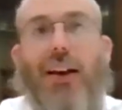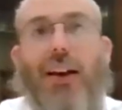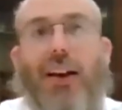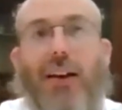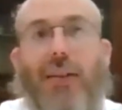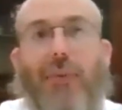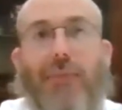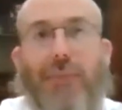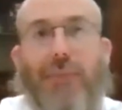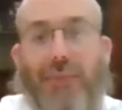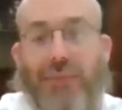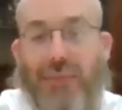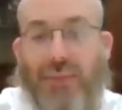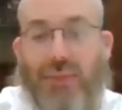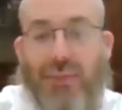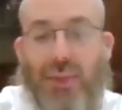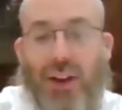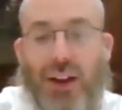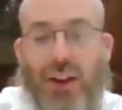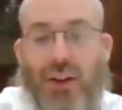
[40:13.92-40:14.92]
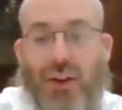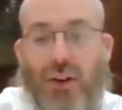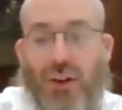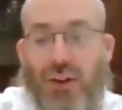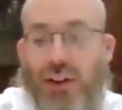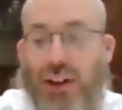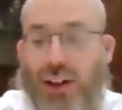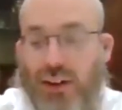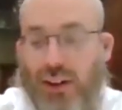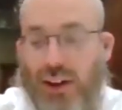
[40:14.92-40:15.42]

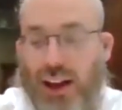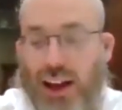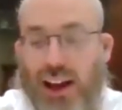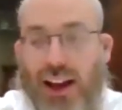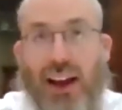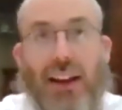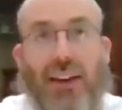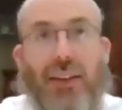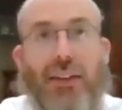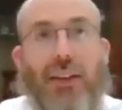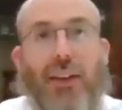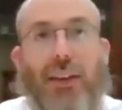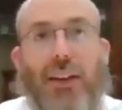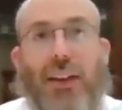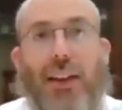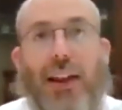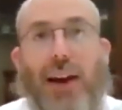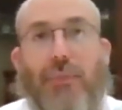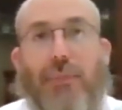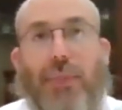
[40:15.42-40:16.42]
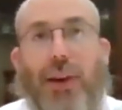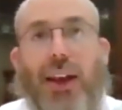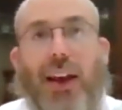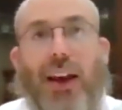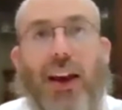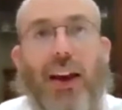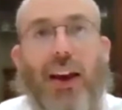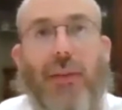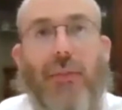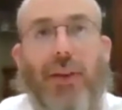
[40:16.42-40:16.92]
turn it, and that
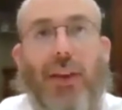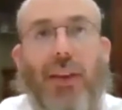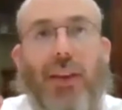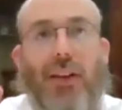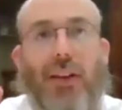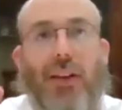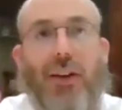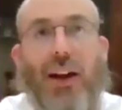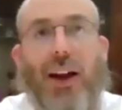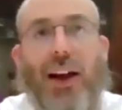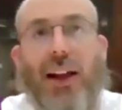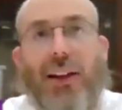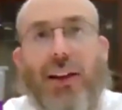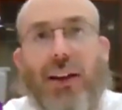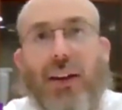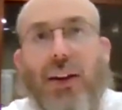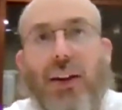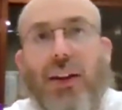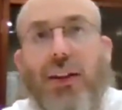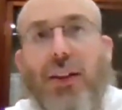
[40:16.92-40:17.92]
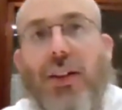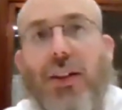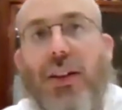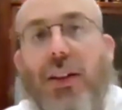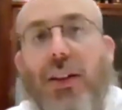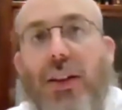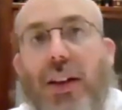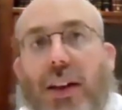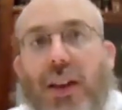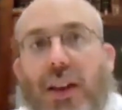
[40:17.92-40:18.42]
became the Chanukah
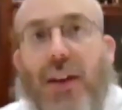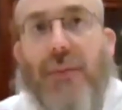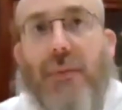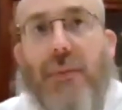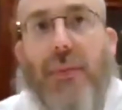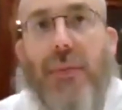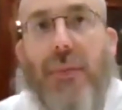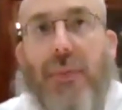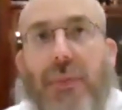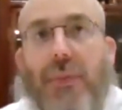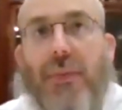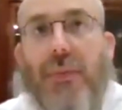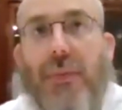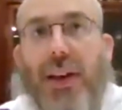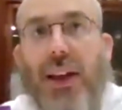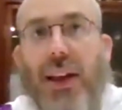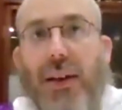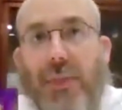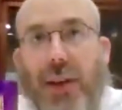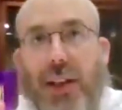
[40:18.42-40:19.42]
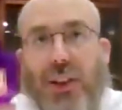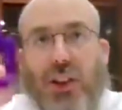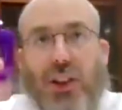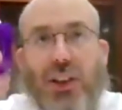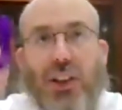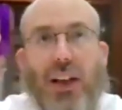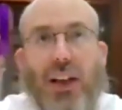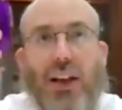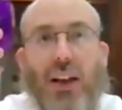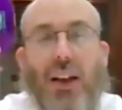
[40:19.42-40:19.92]

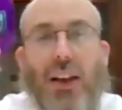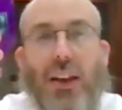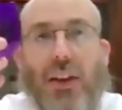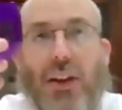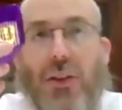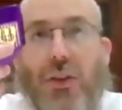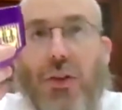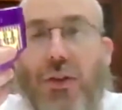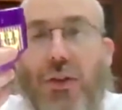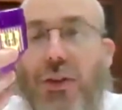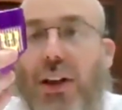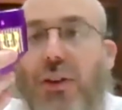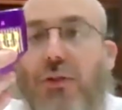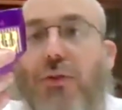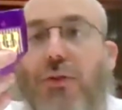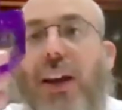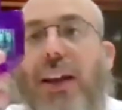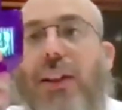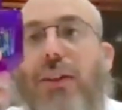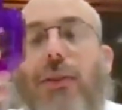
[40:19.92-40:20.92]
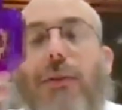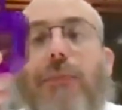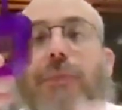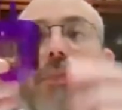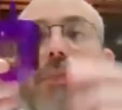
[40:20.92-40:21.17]
image, the turning dreidel.